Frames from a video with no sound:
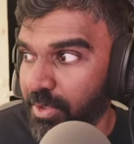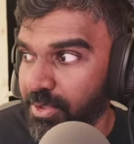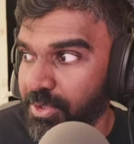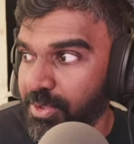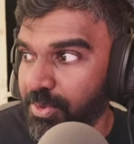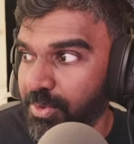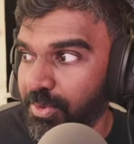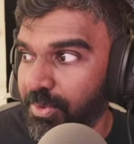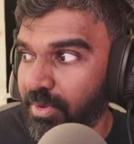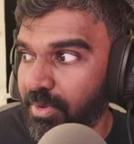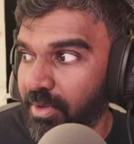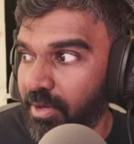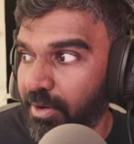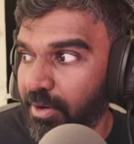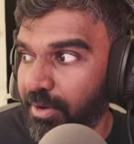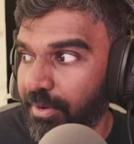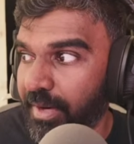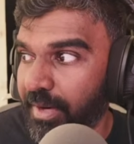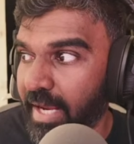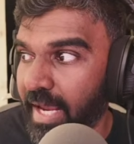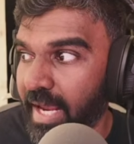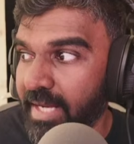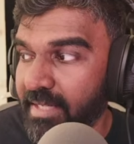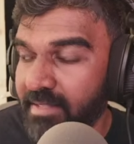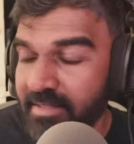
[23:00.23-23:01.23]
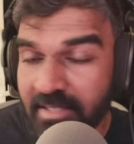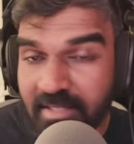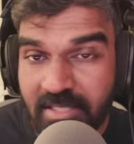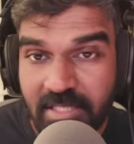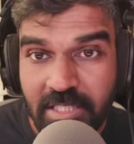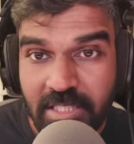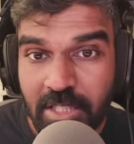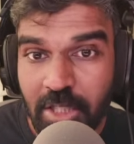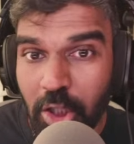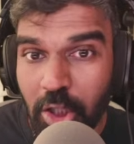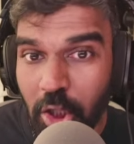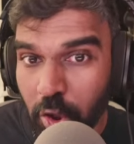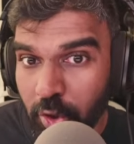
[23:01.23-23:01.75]
to create
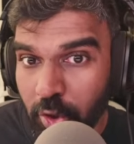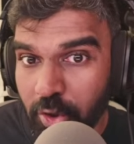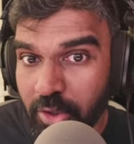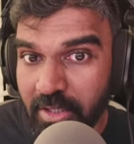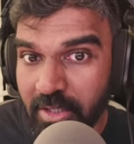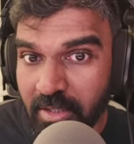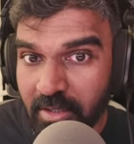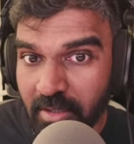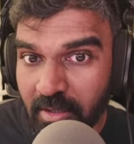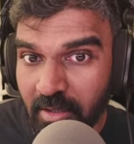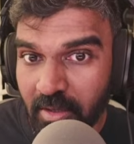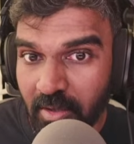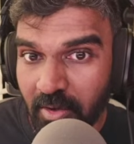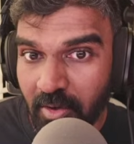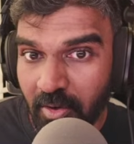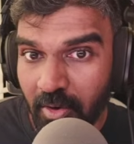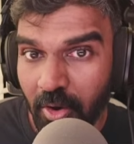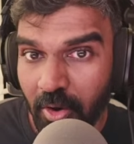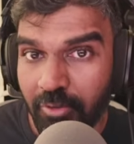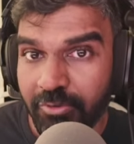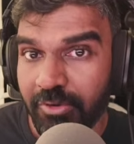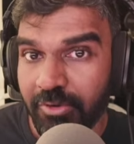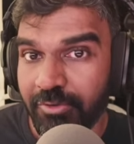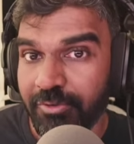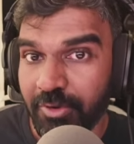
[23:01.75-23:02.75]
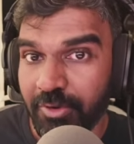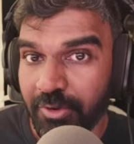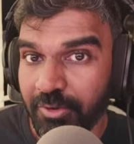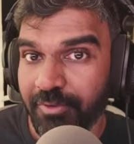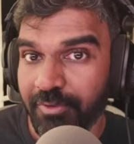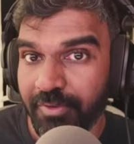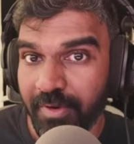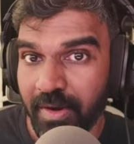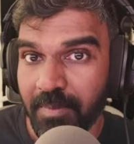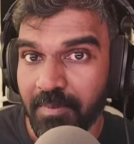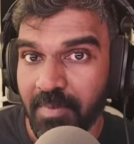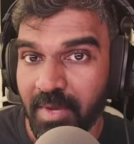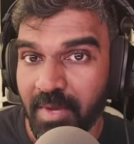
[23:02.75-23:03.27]
this look of a full
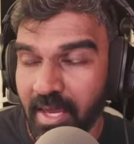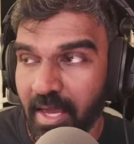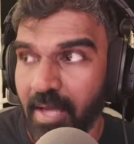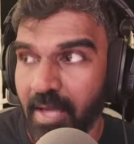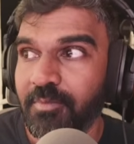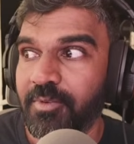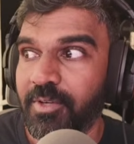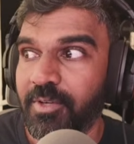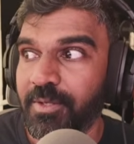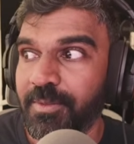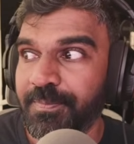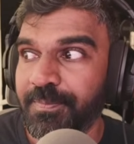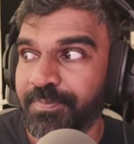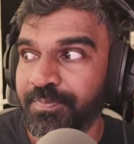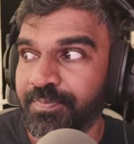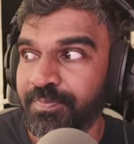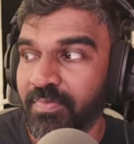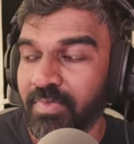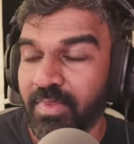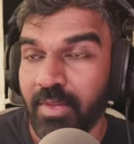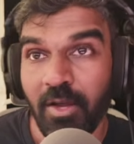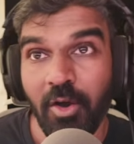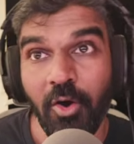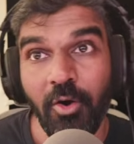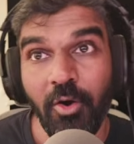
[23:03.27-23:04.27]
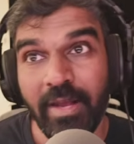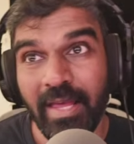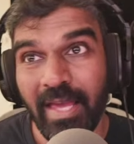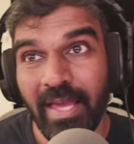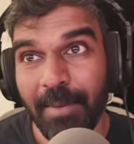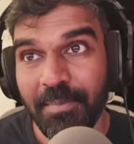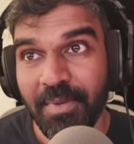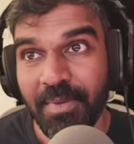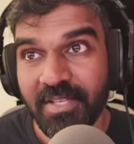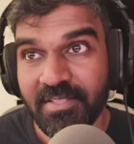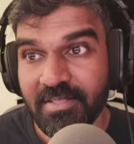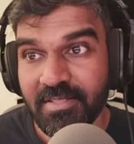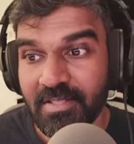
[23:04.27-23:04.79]
frame camera on an
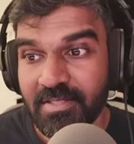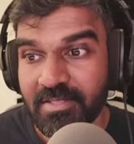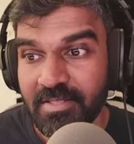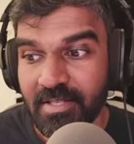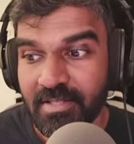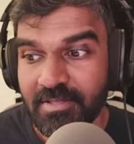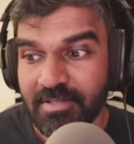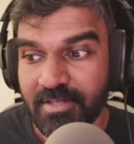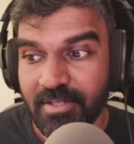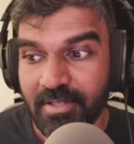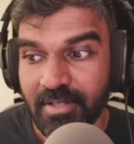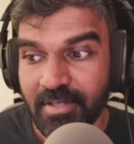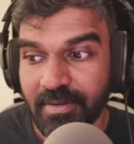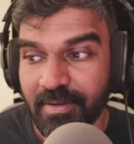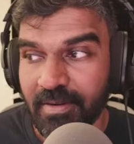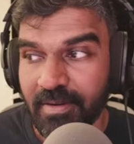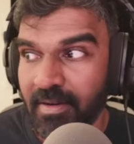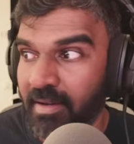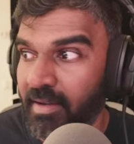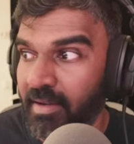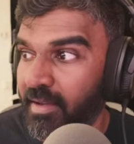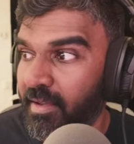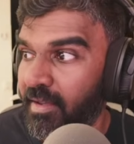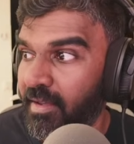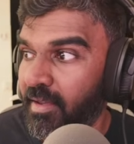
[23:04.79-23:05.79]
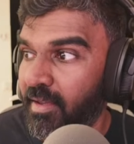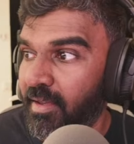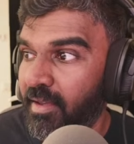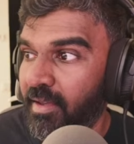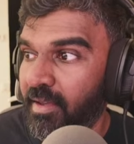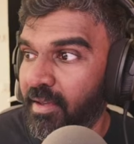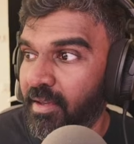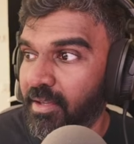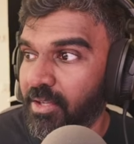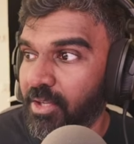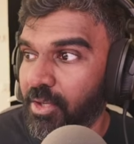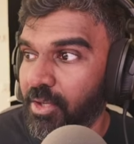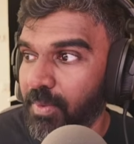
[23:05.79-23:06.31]
APS-C sensor,
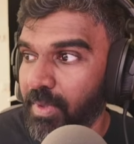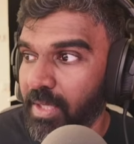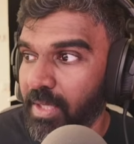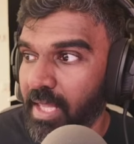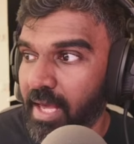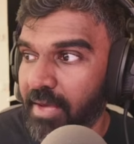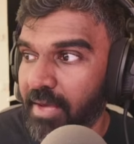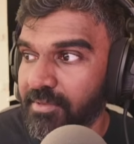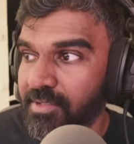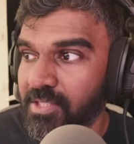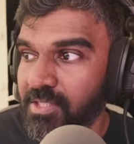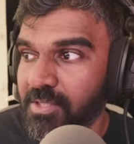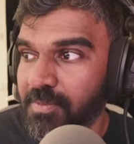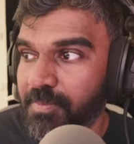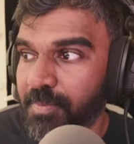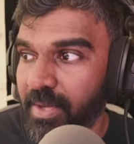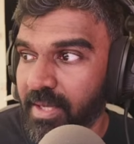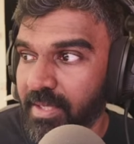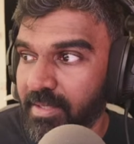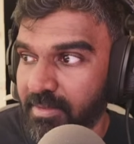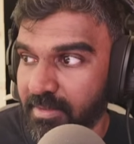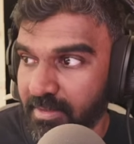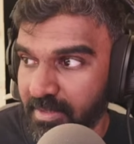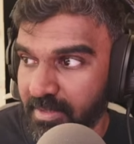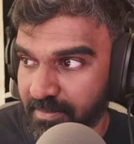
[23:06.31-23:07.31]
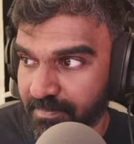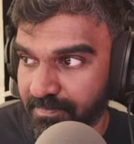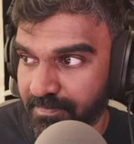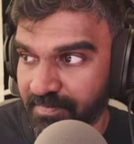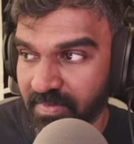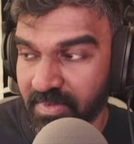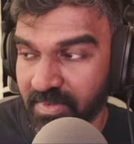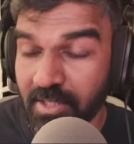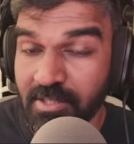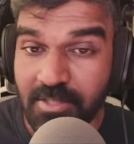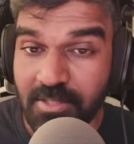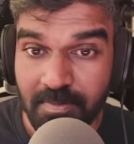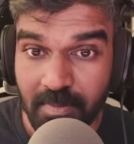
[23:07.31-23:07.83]
you will have to spend
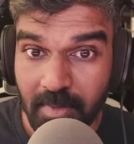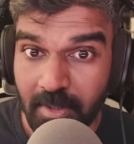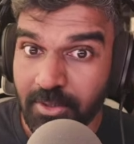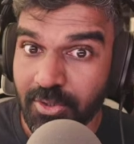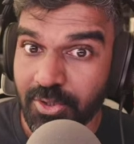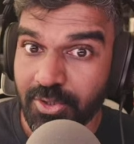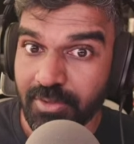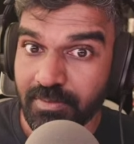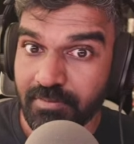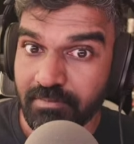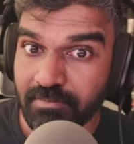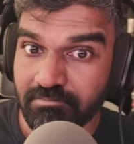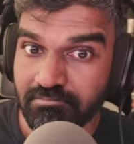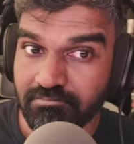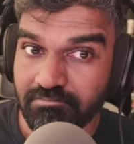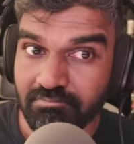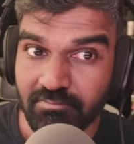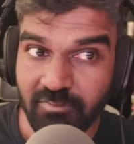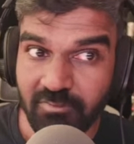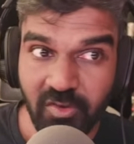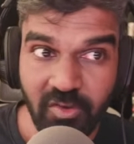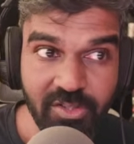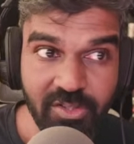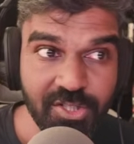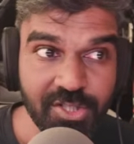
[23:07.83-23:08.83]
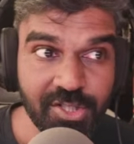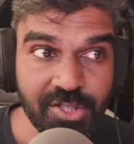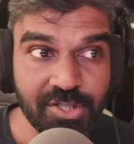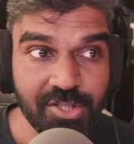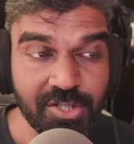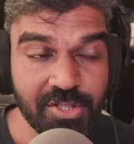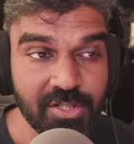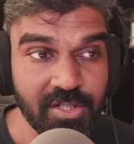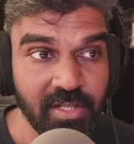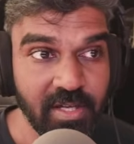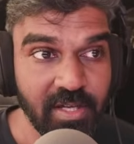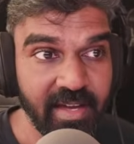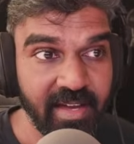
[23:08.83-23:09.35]
this much, which
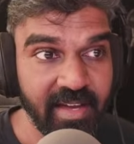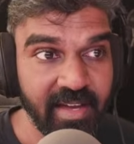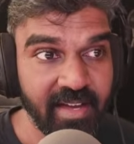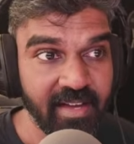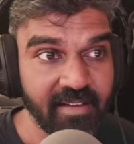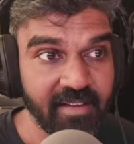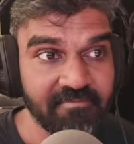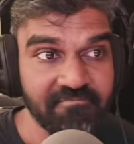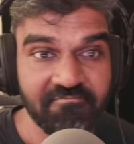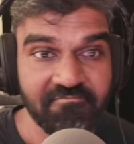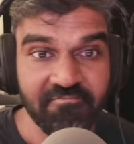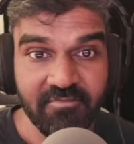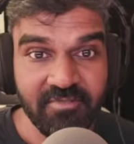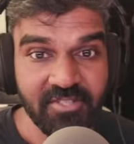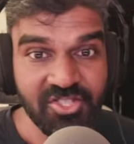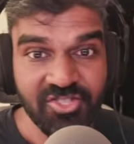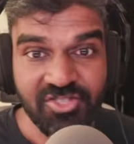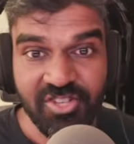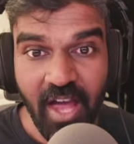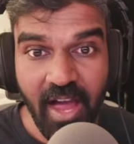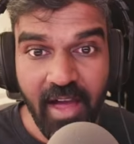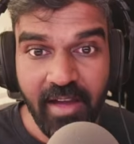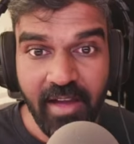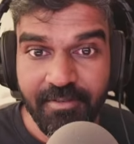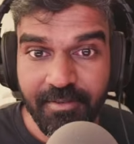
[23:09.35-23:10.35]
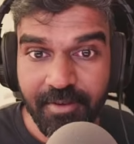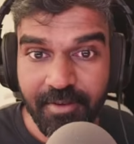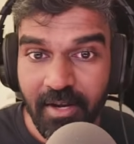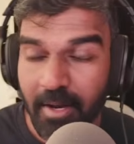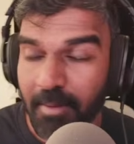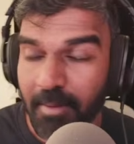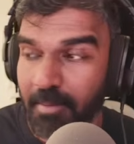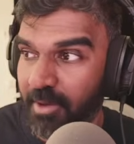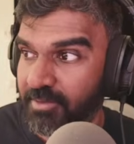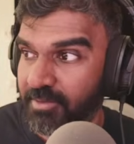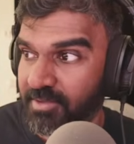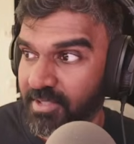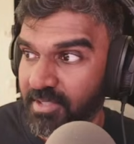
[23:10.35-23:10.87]
is staggering
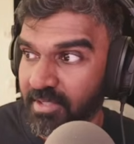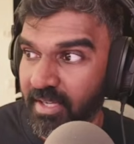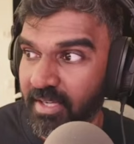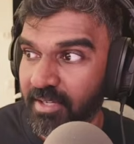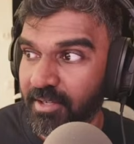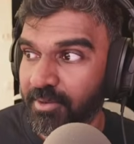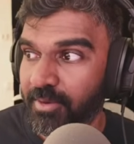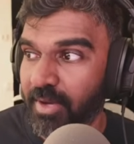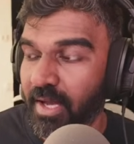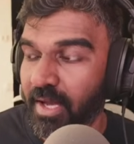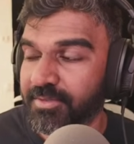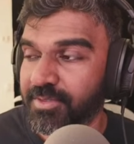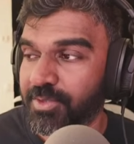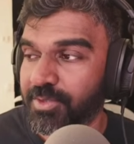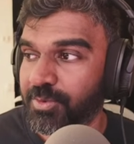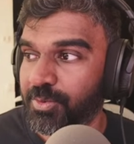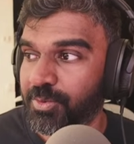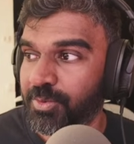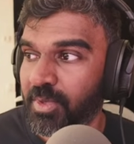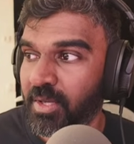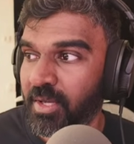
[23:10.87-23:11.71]
amount, and you have to